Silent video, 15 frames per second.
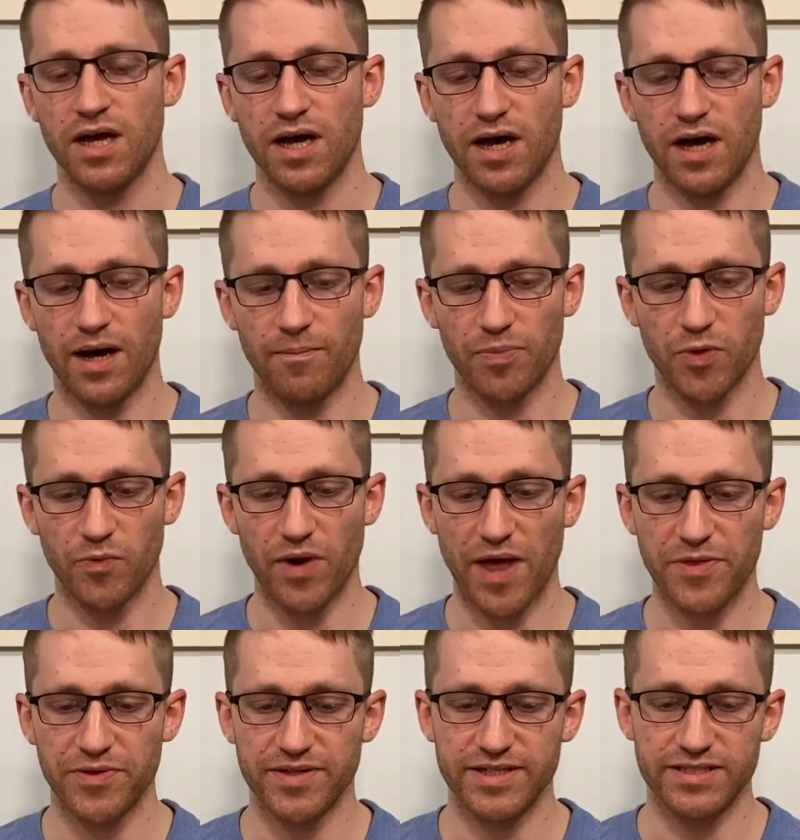
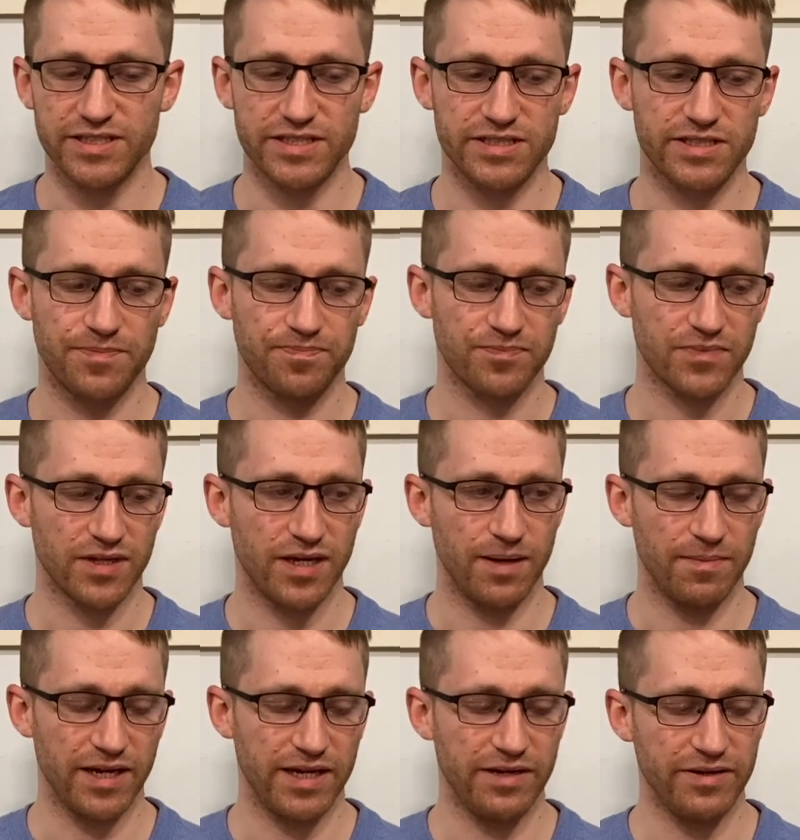rather than just
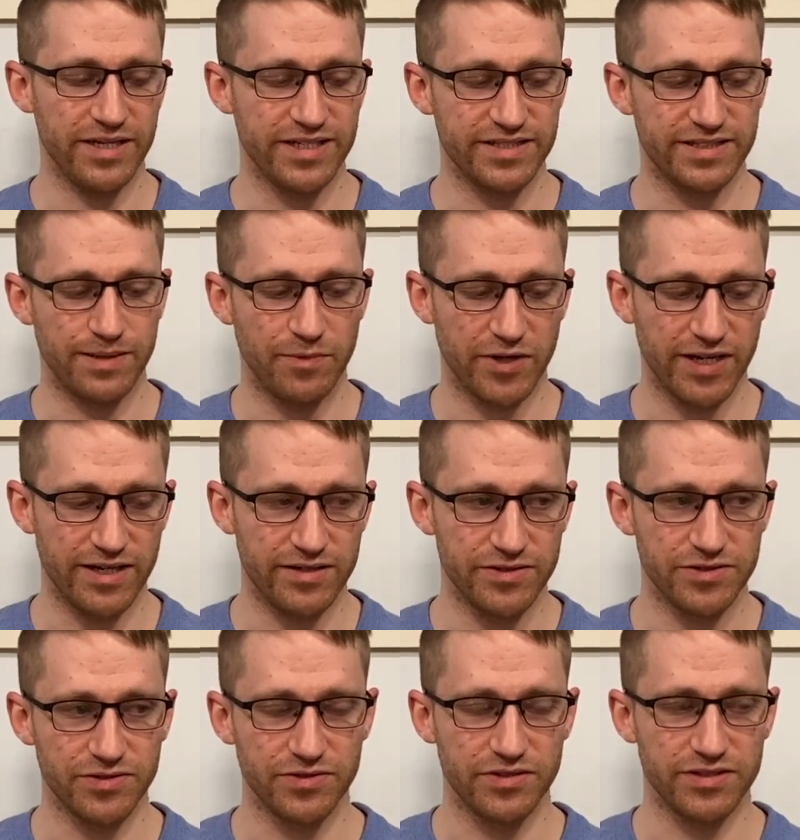adhering to someone
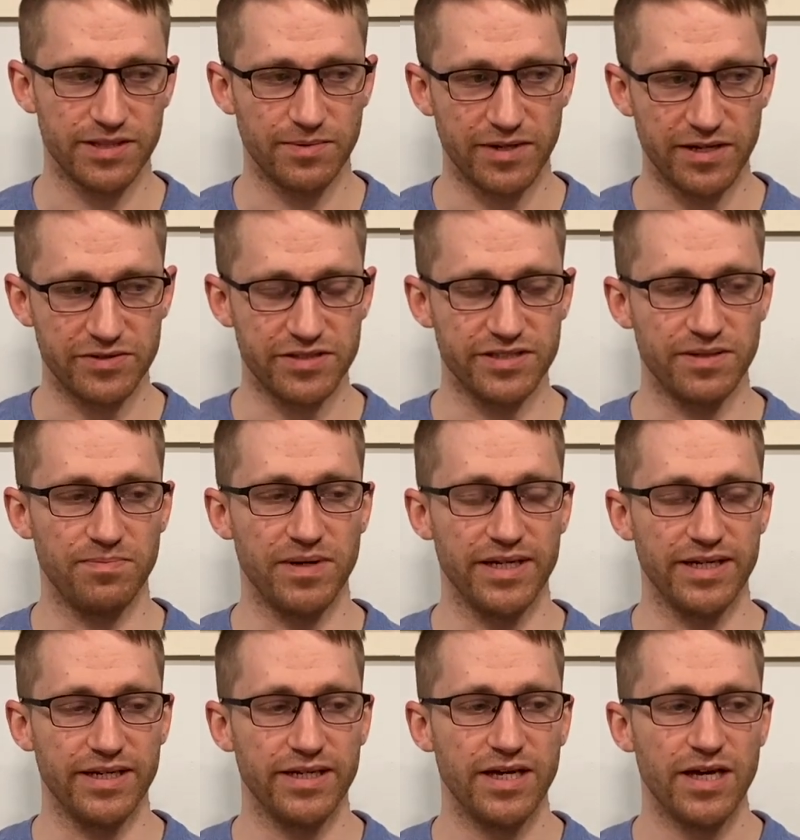else or someone else's
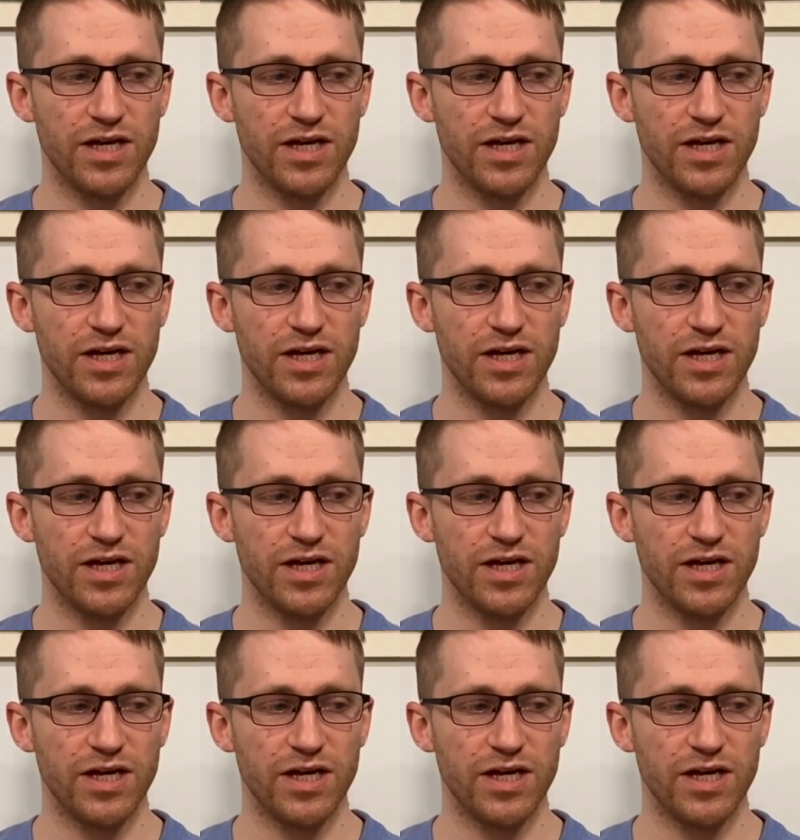opinion.